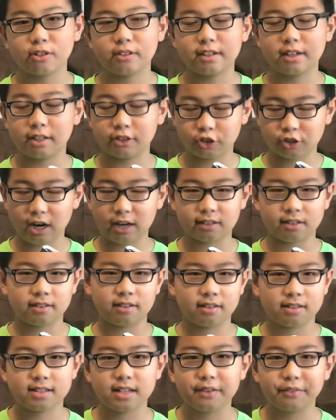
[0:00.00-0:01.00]
attracted to
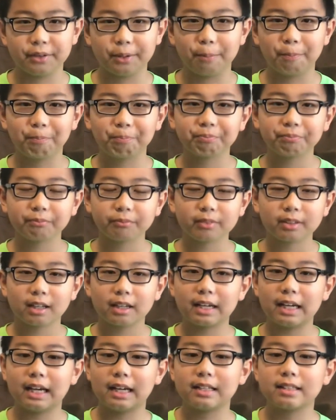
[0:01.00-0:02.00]
Seven.
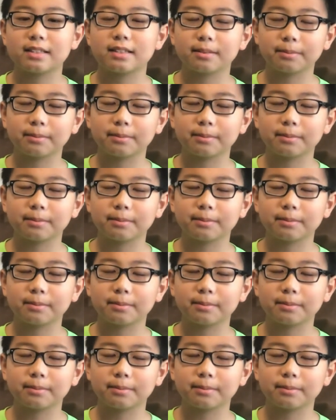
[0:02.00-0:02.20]
And